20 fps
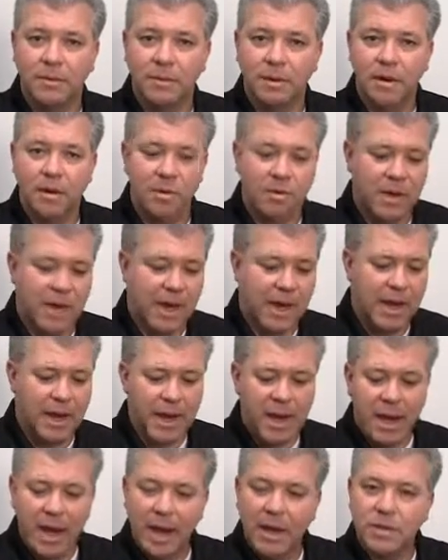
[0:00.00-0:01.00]
okay?
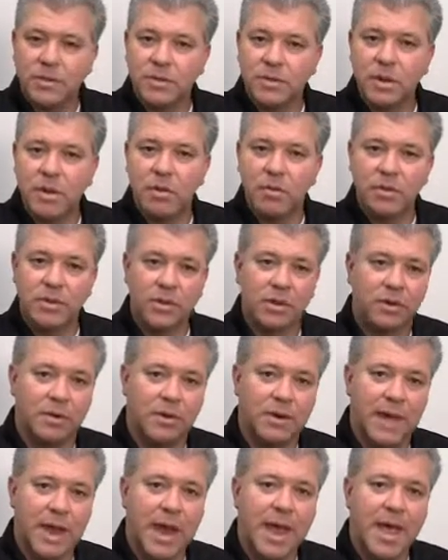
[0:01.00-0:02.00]
And so your
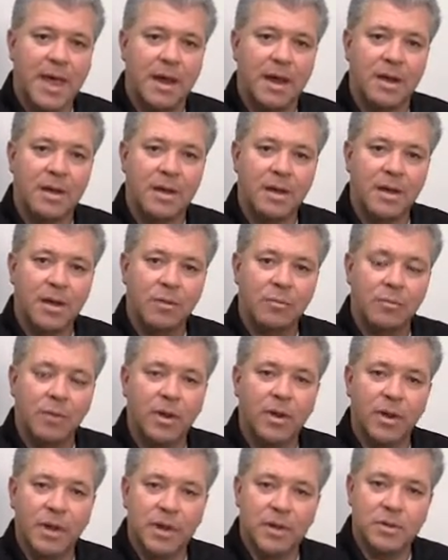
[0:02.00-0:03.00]
data
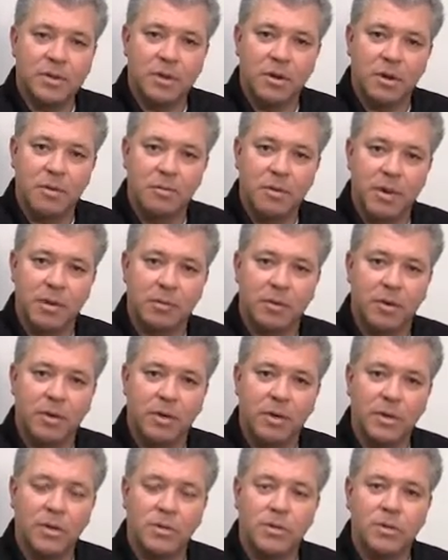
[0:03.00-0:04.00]
really is going to be
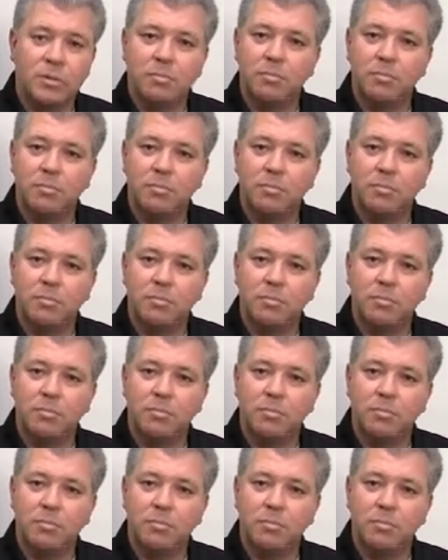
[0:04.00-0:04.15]
reduced,